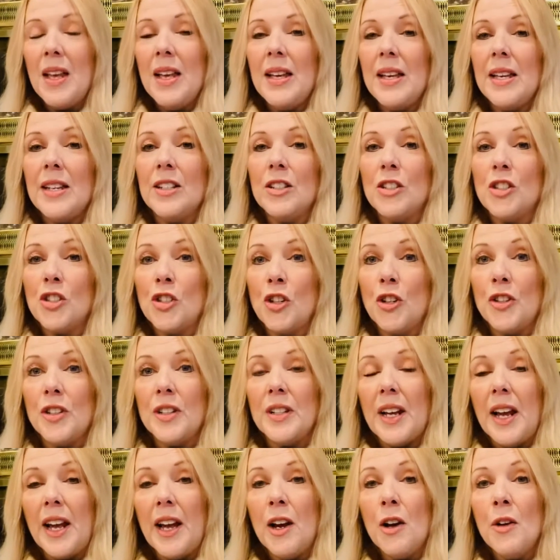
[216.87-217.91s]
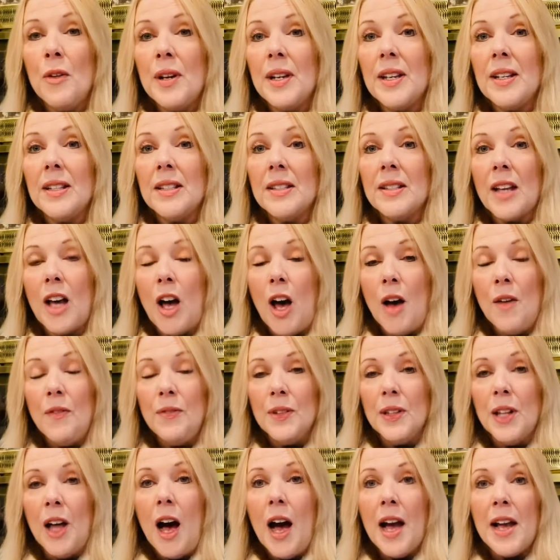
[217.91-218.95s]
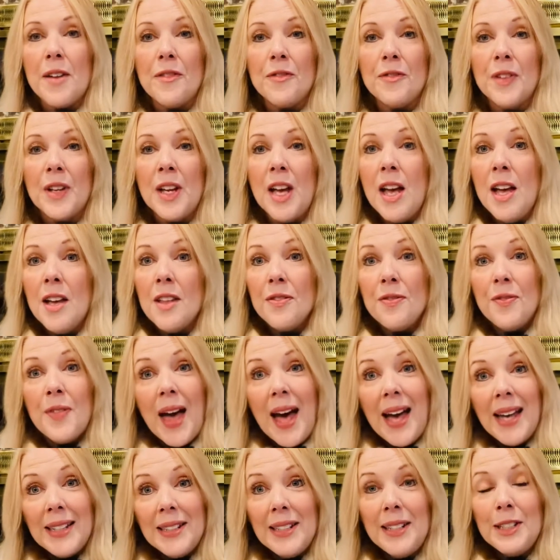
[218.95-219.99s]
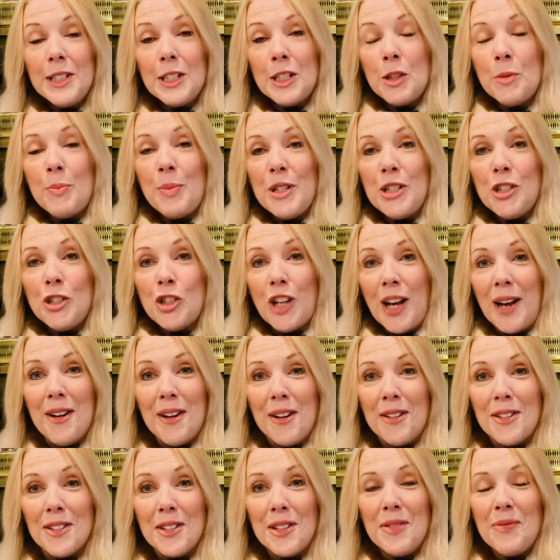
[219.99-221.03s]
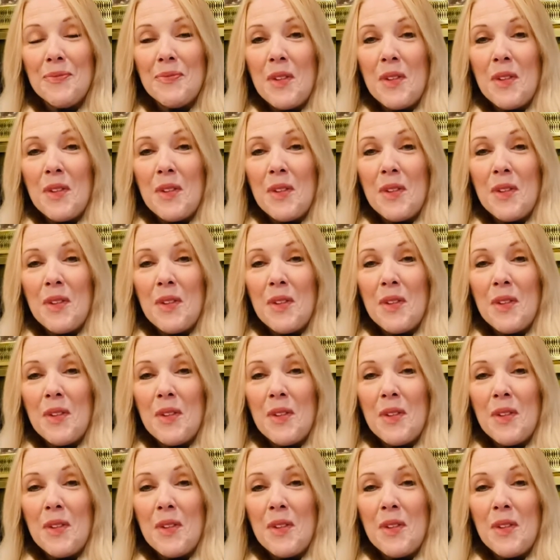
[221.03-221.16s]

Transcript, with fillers: in certain areas of life, that needs to be shared.